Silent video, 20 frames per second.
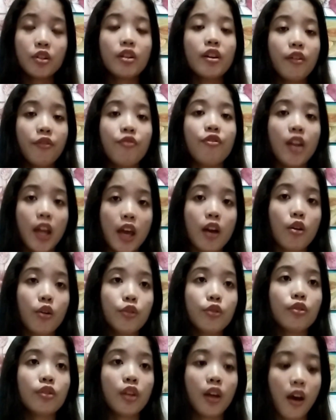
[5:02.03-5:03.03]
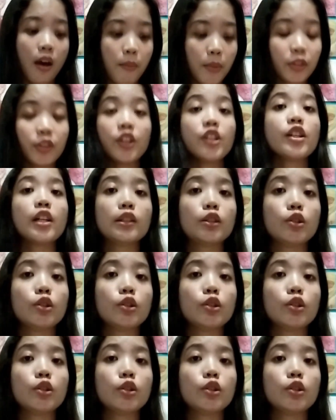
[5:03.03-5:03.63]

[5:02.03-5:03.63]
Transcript: reflect on the materials,